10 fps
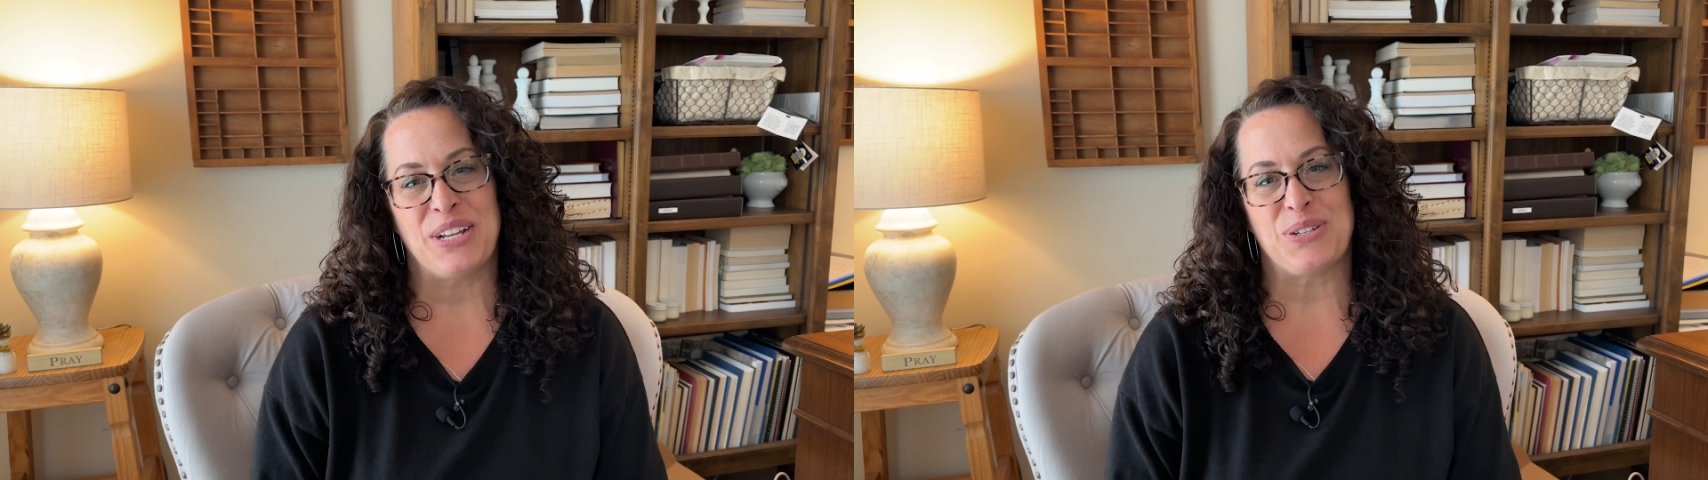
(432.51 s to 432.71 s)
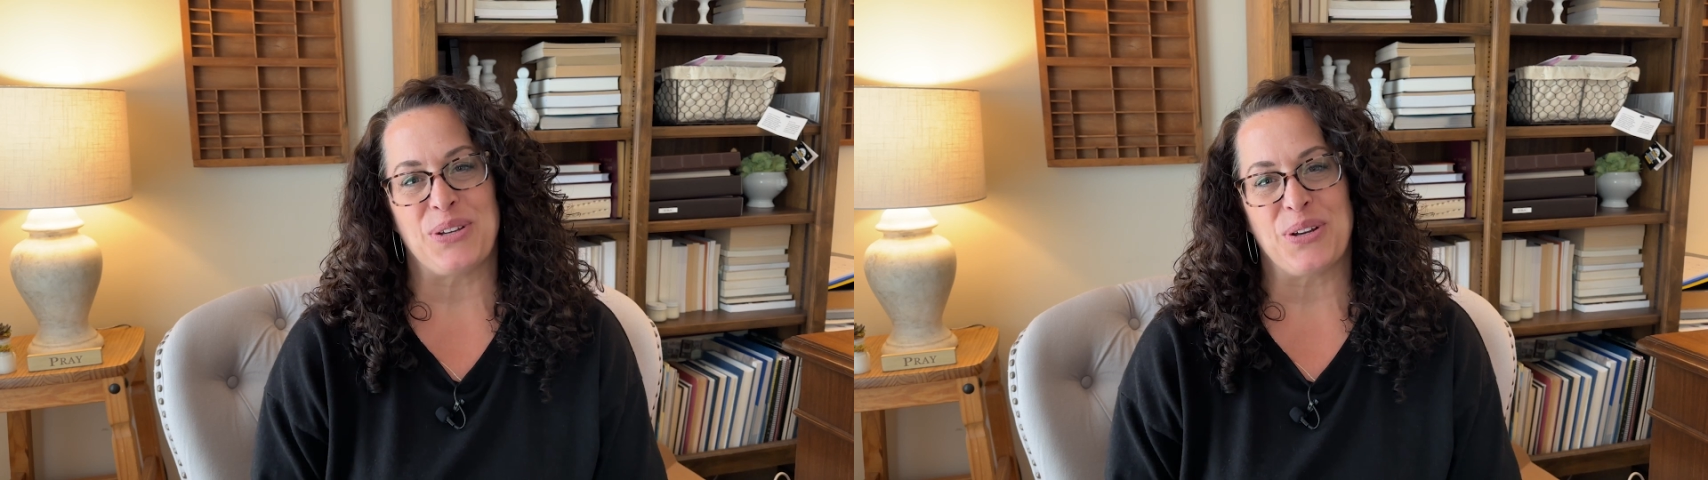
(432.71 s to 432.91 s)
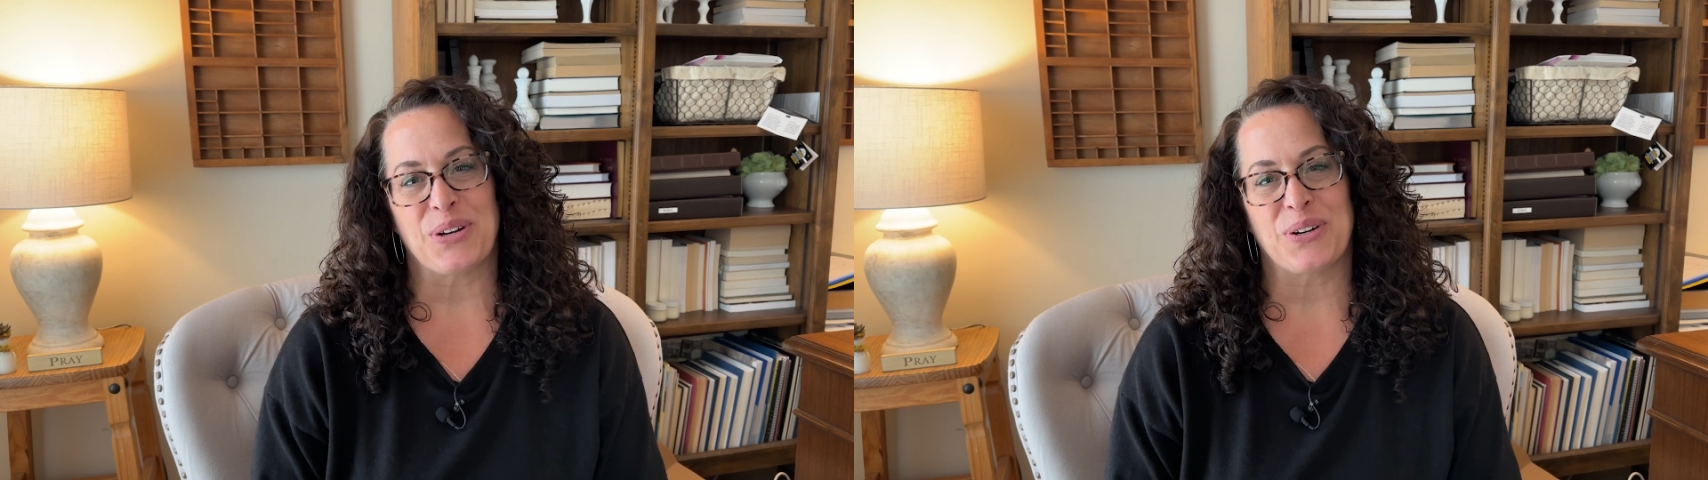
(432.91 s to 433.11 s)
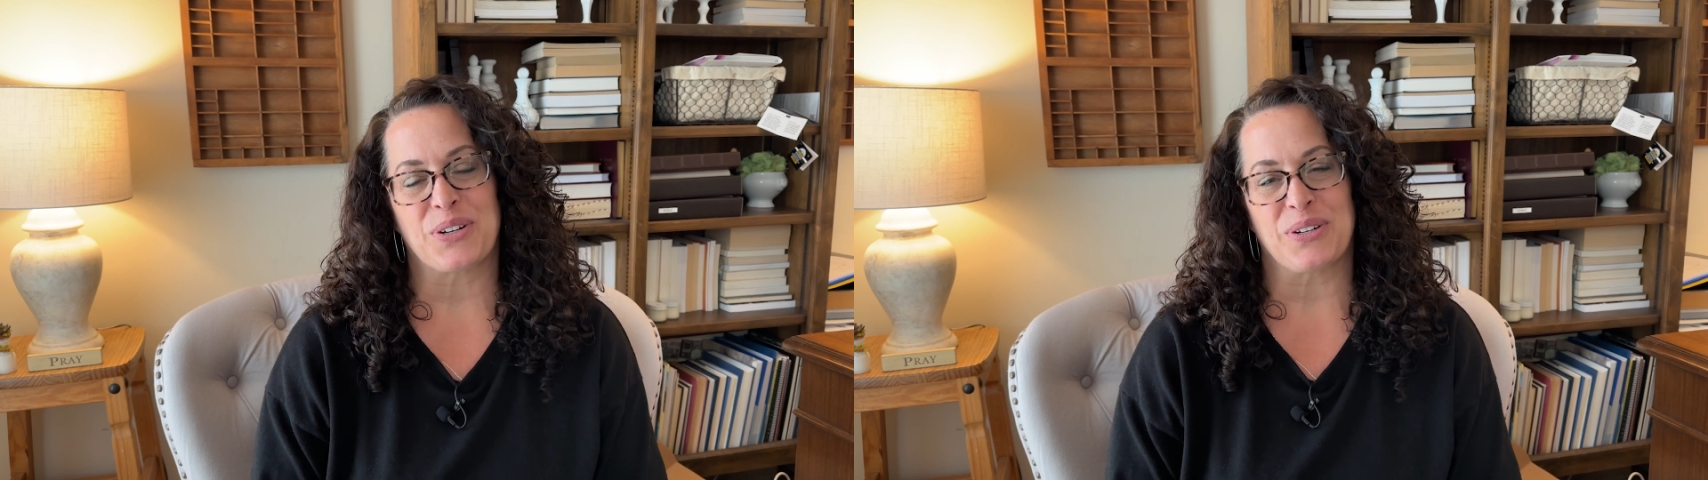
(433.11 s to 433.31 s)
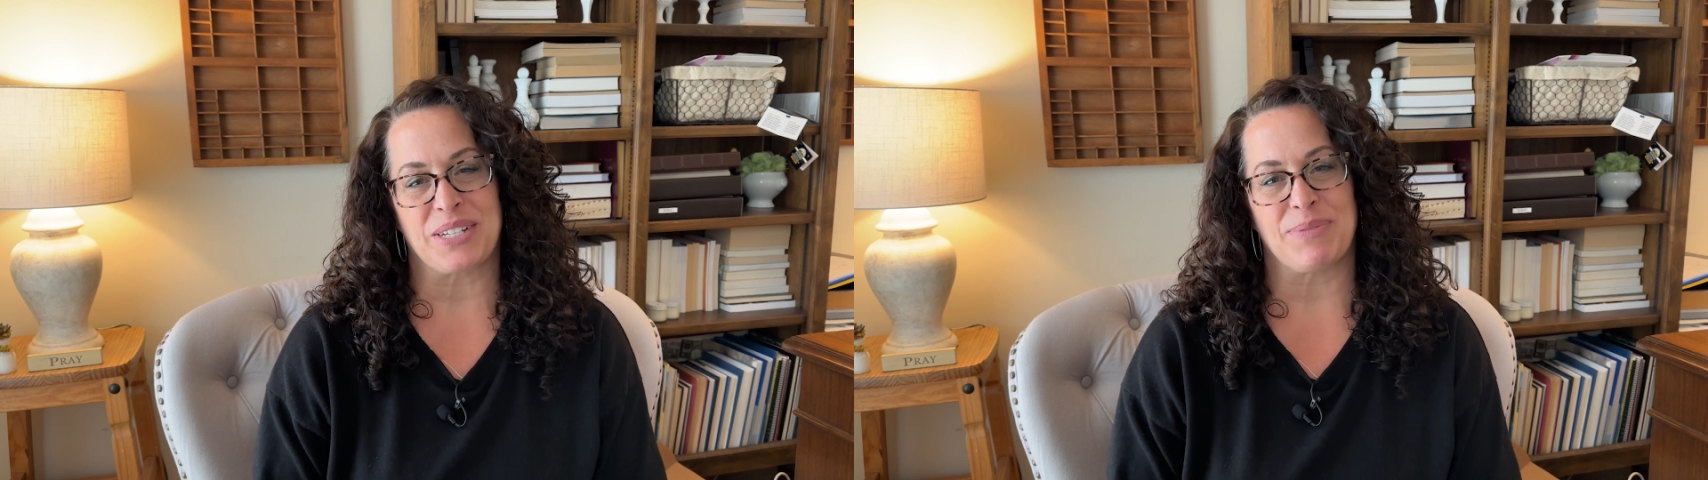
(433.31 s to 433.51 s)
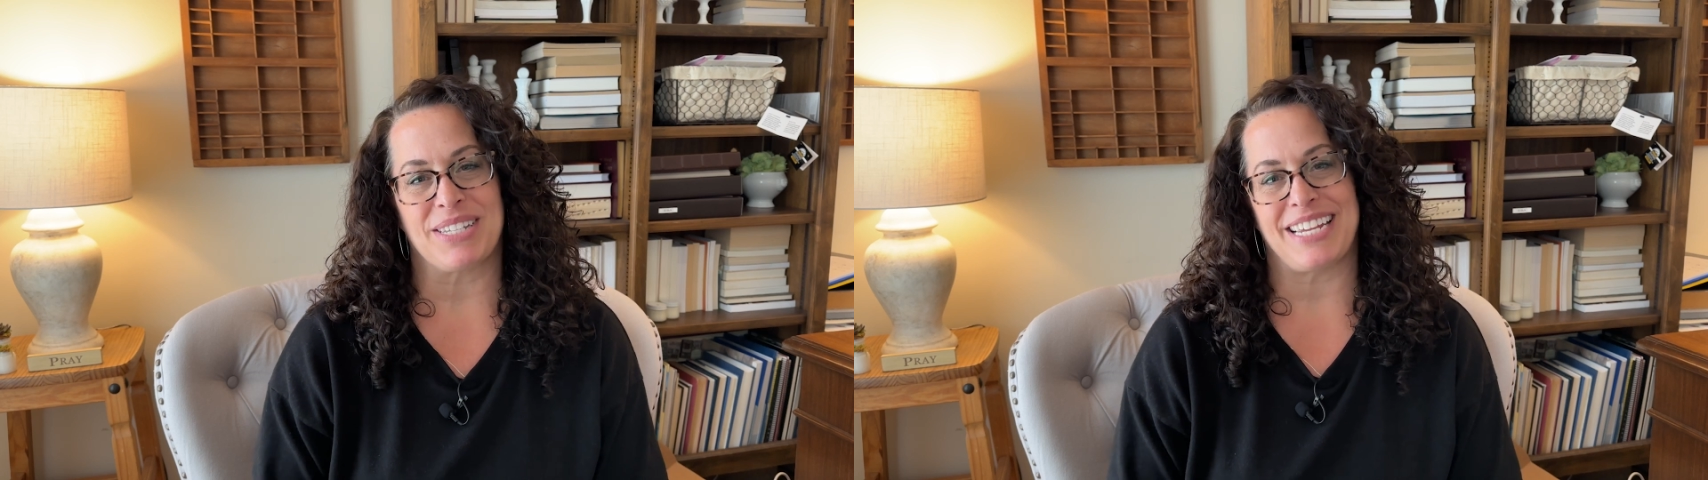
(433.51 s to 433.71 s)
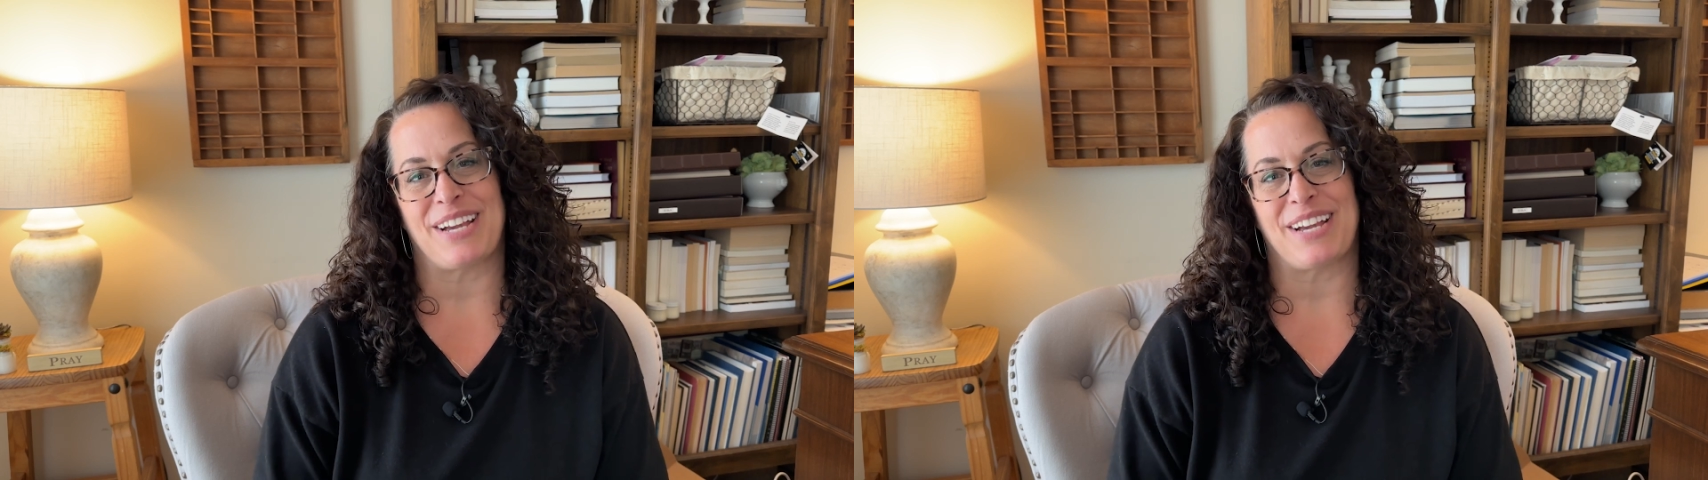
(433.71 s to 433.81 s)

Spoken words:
to your Christmas